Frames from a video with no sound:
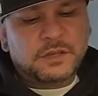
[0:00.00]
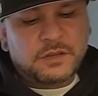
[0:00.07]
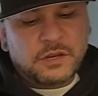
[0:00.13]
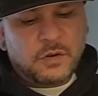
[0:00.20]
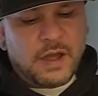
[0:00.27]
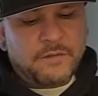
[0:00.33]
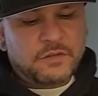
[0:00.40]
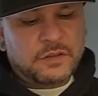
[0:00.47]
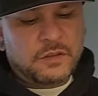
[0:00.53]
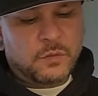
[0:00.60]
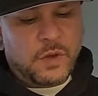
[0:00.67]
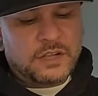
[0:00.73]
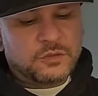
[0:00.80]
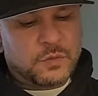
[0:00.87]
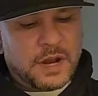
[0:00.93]
you know, after the
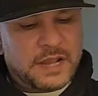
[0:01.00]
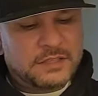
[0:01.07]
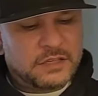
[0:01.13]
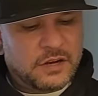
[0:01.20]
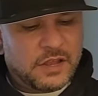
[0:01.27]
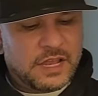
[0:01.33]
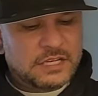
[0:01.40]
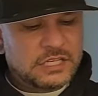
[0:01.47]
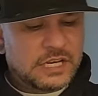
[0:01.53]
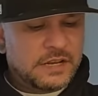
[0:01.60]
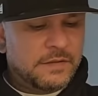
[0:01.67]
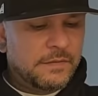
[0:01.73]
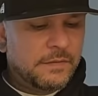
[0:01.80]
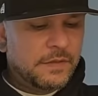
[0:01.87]
Watts riots and all that shit.